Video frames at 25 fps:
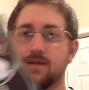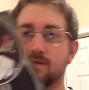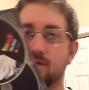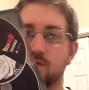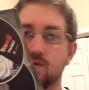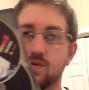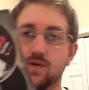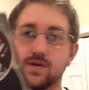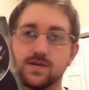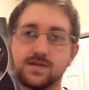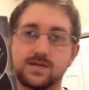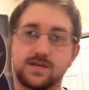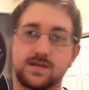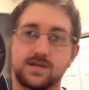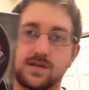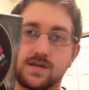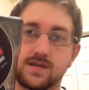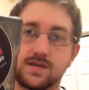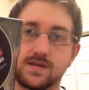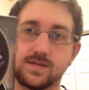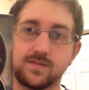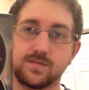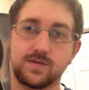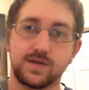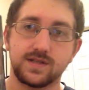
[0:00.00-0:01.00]
of course,
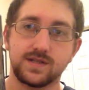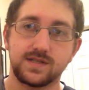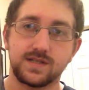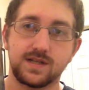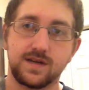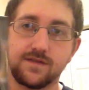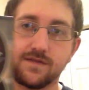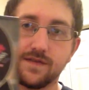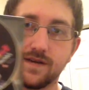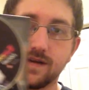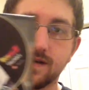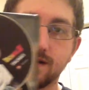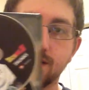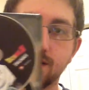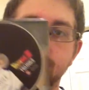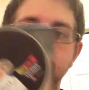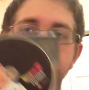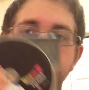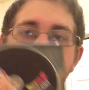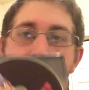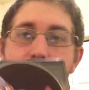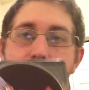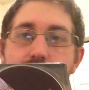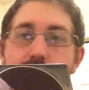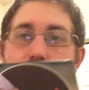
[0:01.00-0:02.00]
some good stuff here.
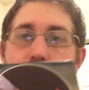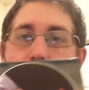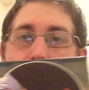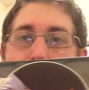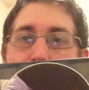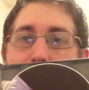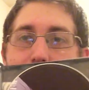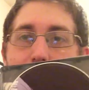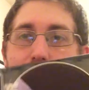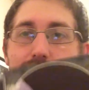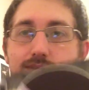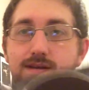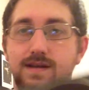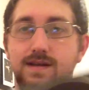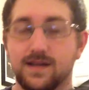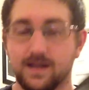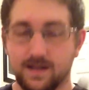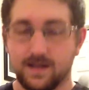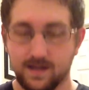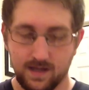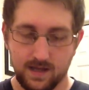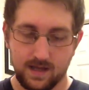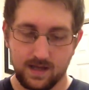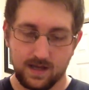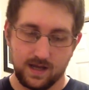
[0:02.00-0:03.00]
Get the little
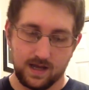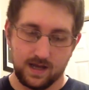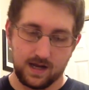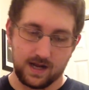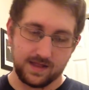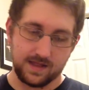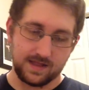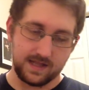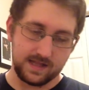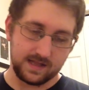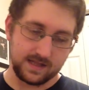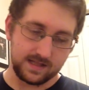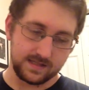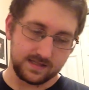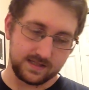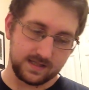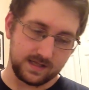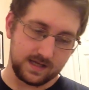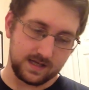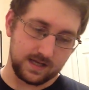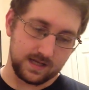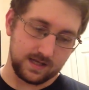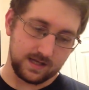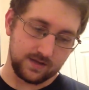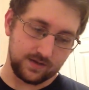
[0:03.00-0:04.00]
pamphlet. And I think
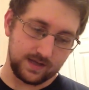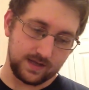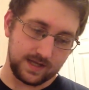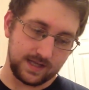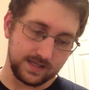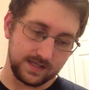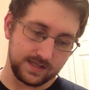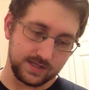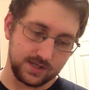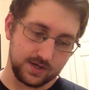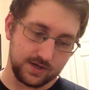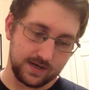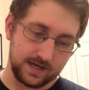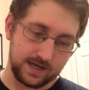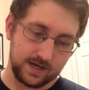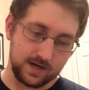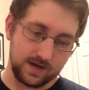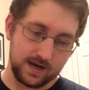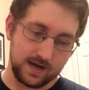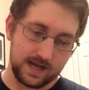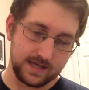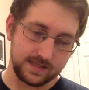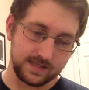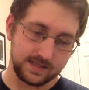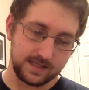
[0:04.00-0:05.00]
this uh, little insert
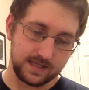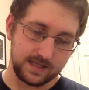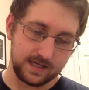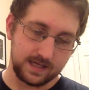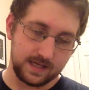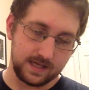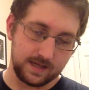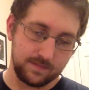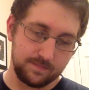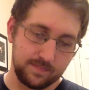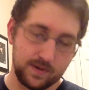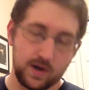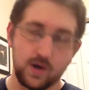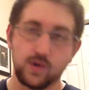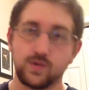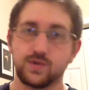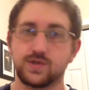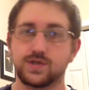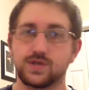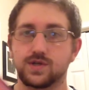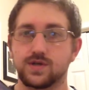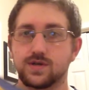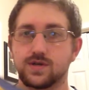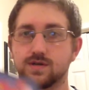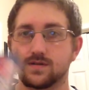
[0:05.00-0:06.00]
here has the
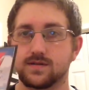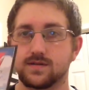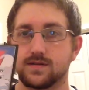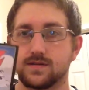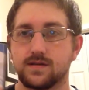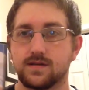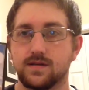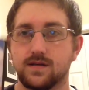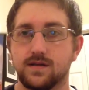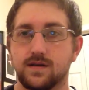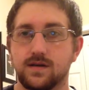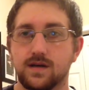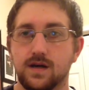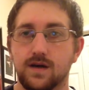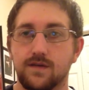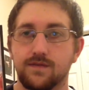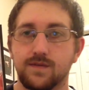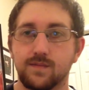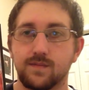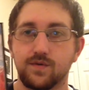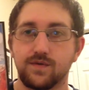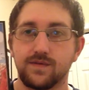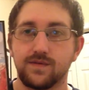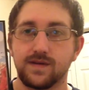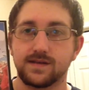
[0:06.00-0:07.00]
posters
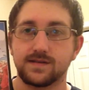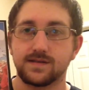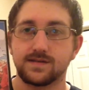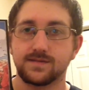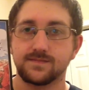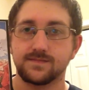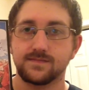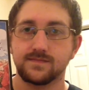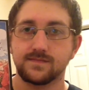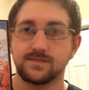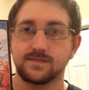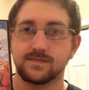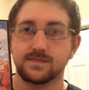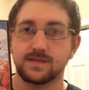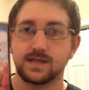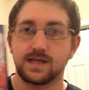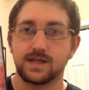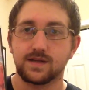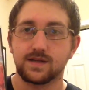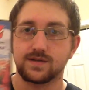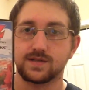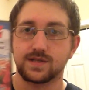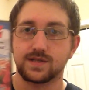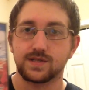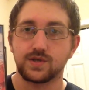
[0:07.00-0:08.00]
of the movies,
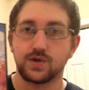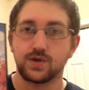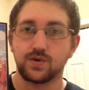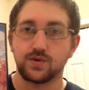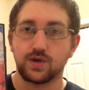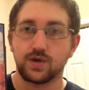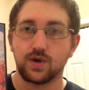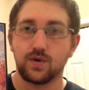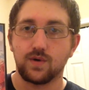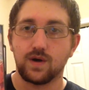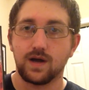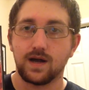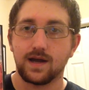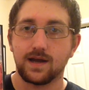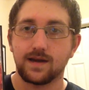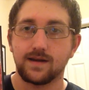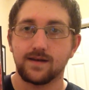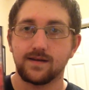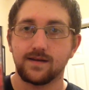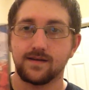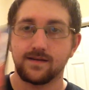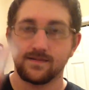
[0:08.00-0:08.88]
and there's adult Gohan.